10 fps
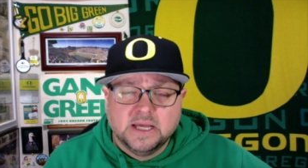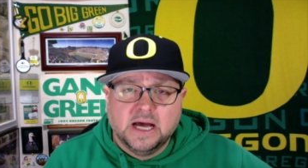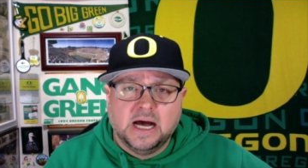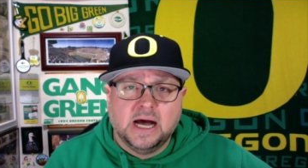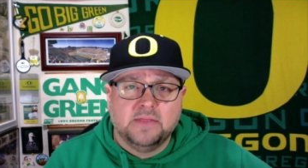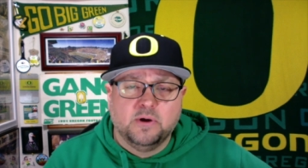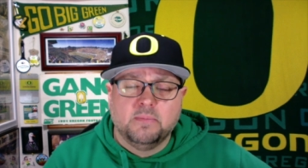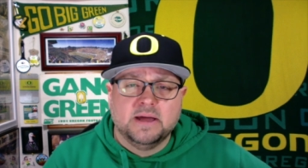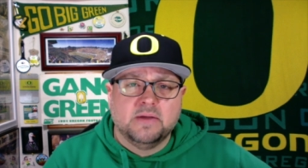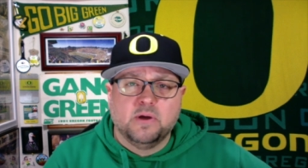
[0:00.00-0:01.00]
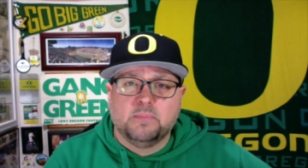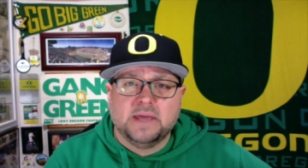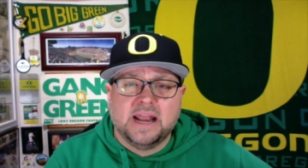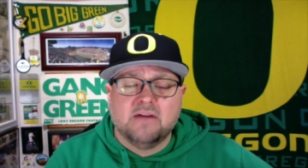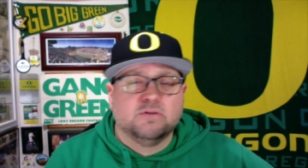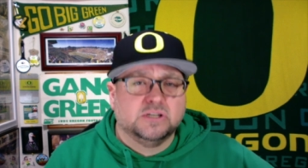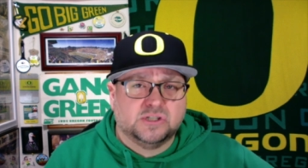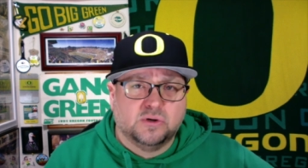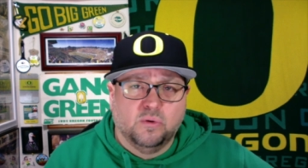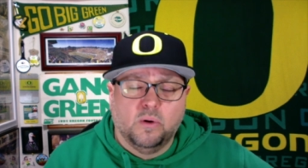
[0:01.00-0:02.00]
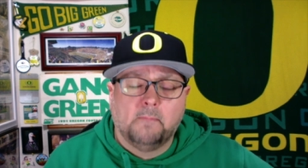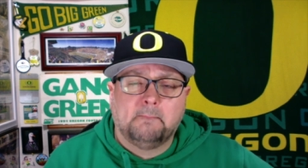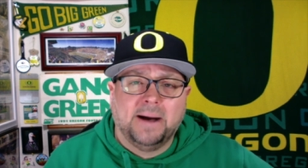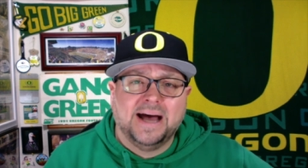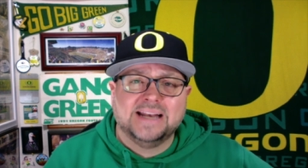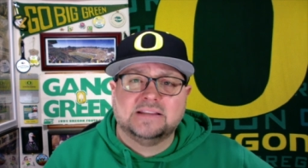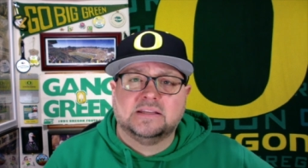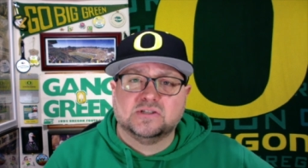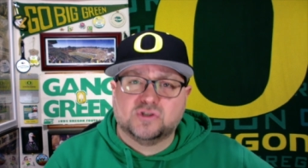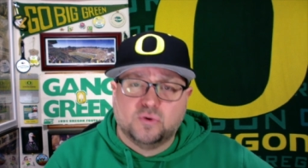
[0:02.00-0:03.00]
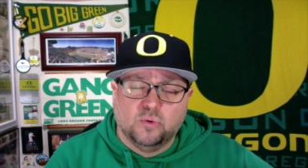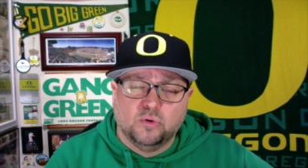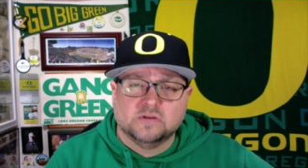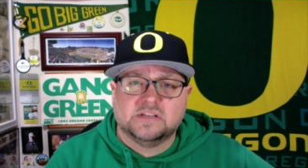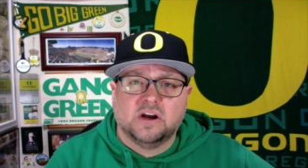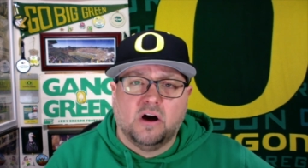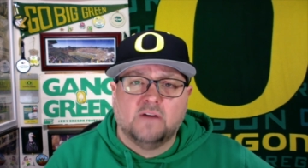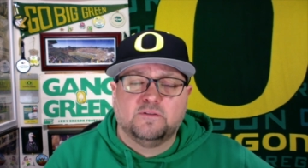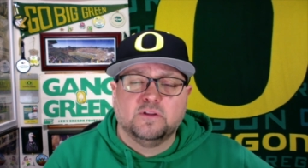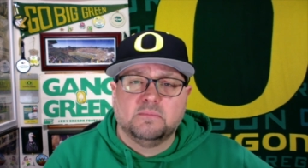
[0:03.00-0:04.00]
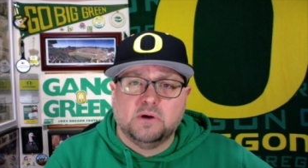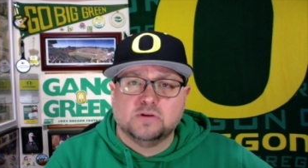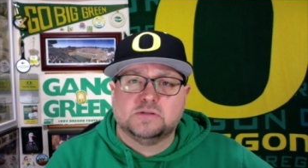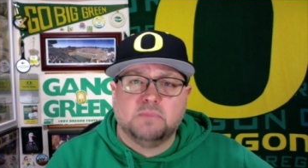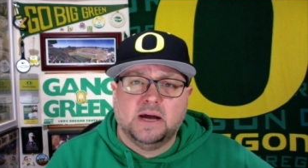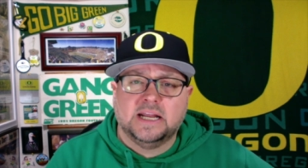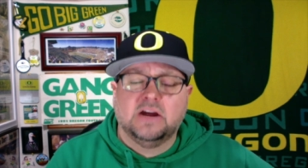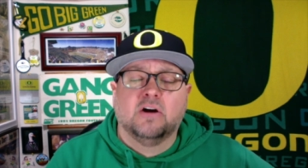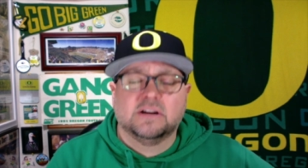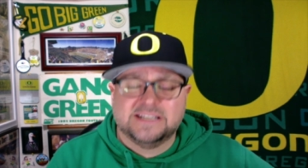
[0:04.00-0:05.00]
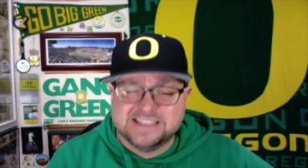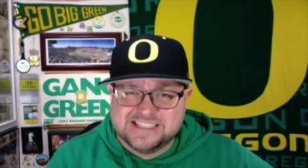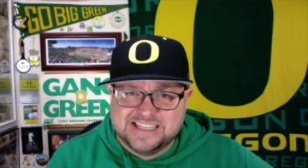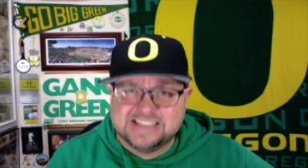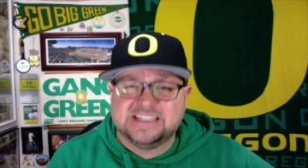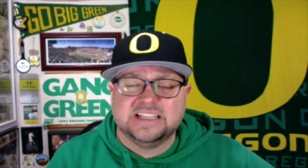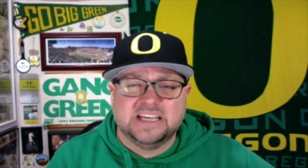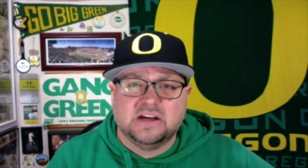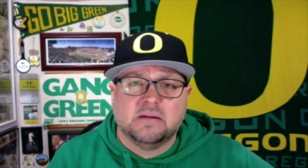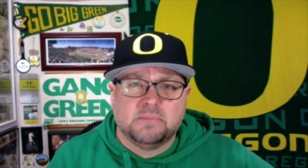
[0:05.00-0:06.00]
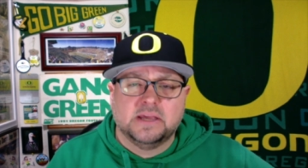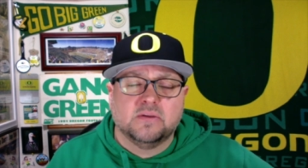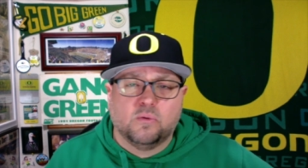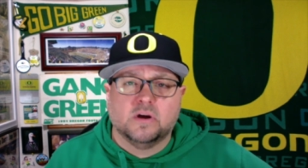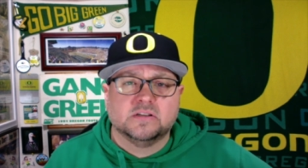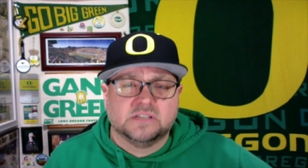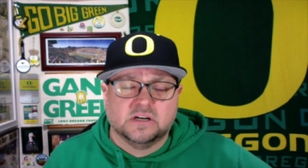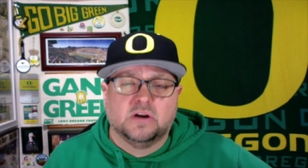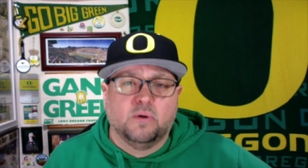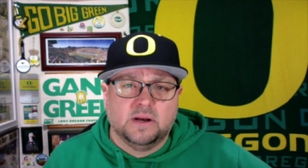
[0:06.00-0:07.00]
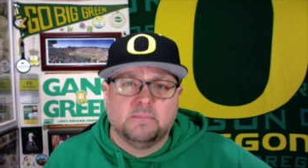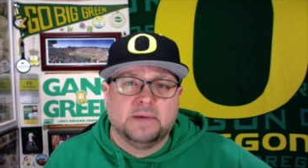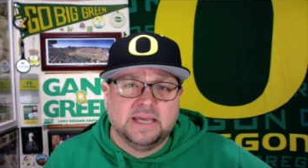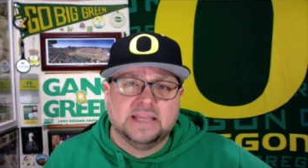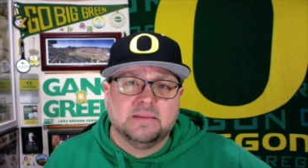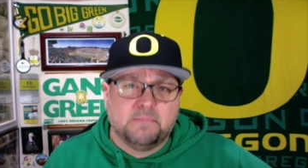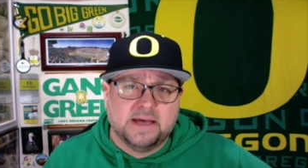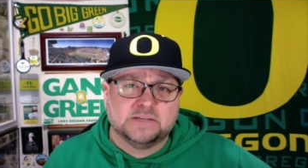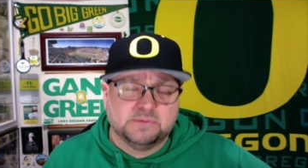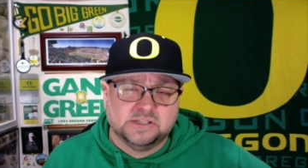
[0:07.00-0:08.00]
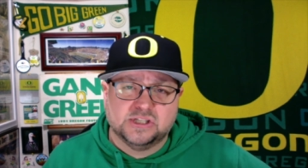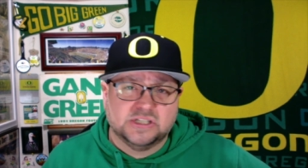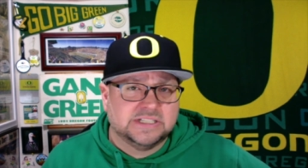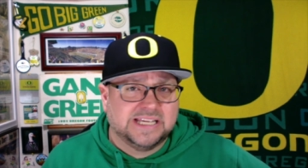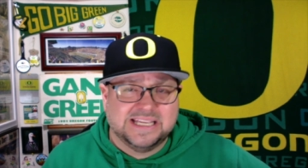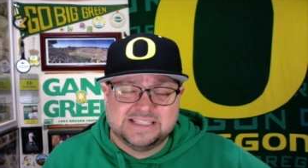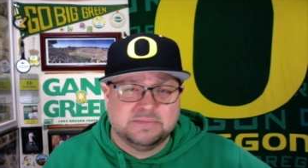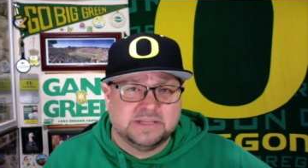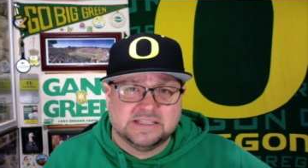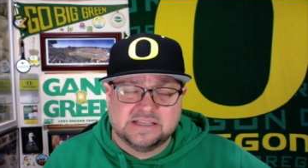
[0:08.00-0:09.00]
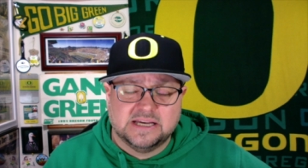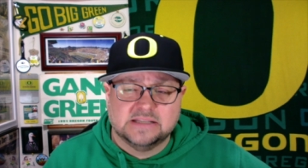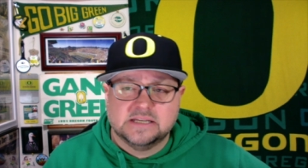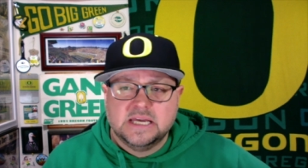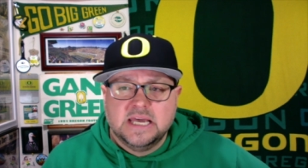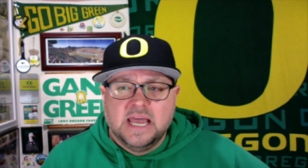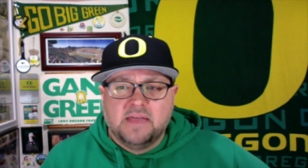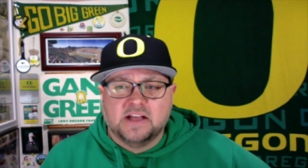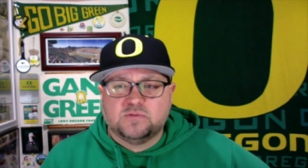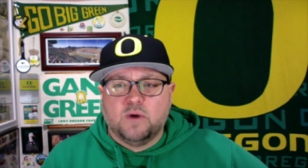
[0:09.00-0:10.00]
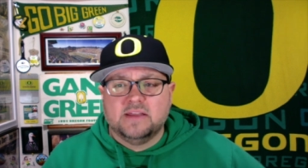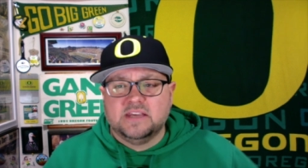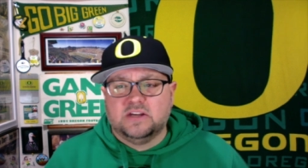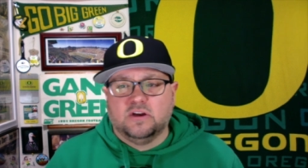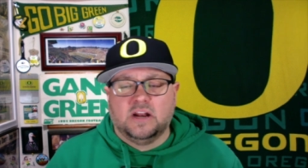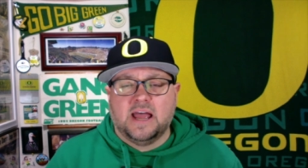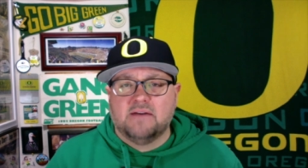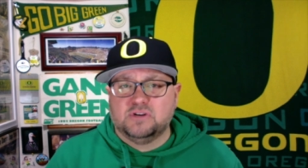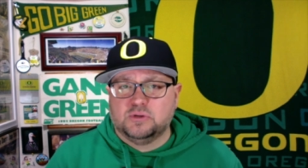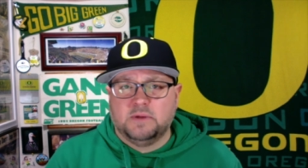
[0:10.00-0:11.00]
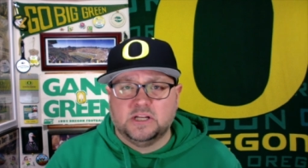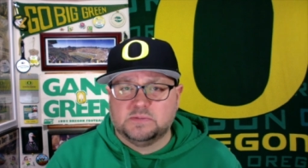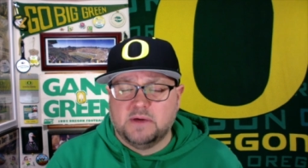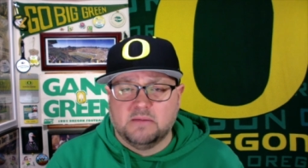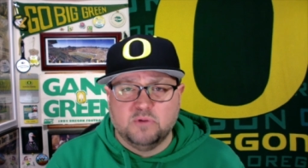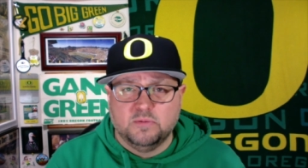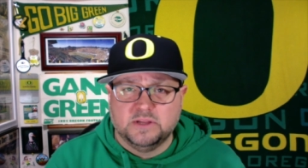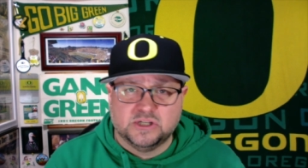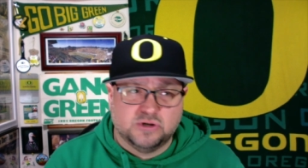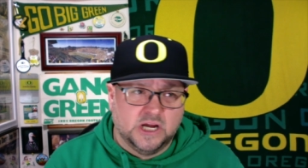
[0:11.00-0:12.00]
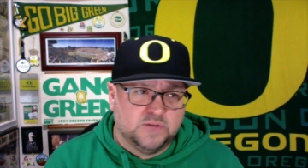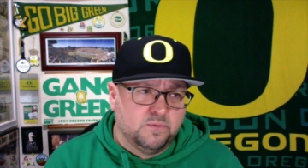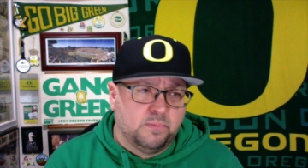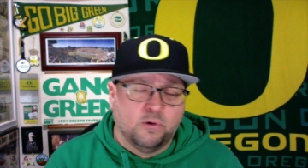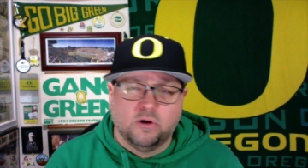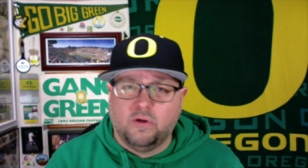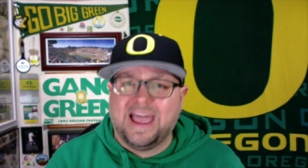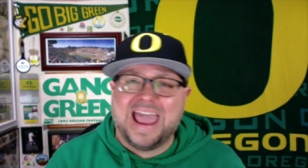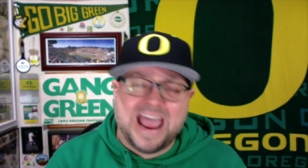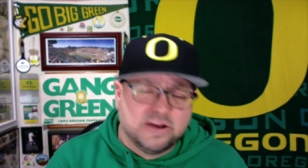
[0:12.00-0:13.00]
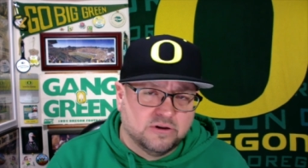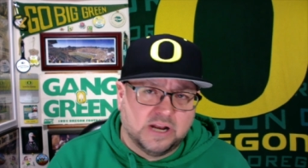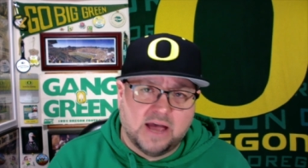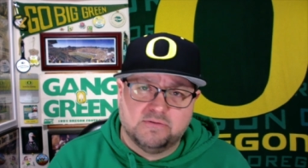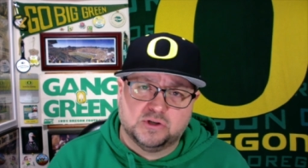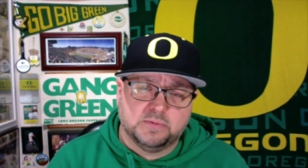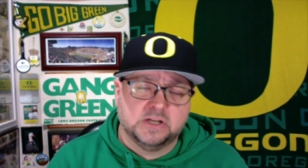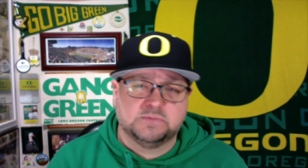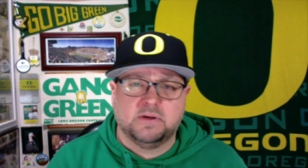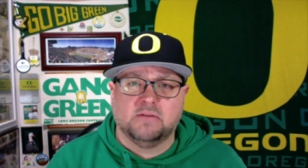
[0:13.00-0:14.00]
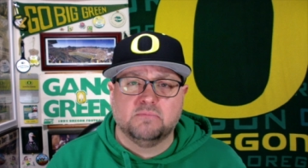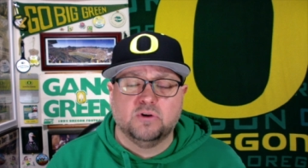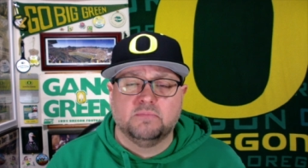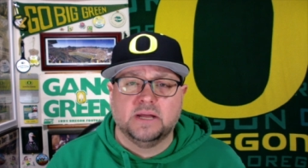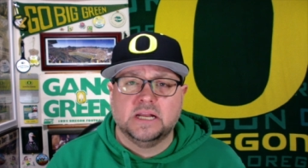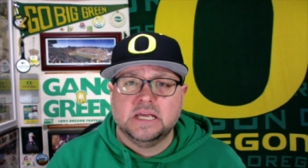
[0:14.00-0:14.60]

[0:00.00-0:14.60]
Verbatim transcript: Uh, they'll, be, they'll be at every school, but the schools that offer the most money are consistently going to be the ones that are going to be in the best position to get some of these kids. And that's why I think you're going to have a tremendous amount of movement in the transfer portal, and you're going to have a tremendous amount of movement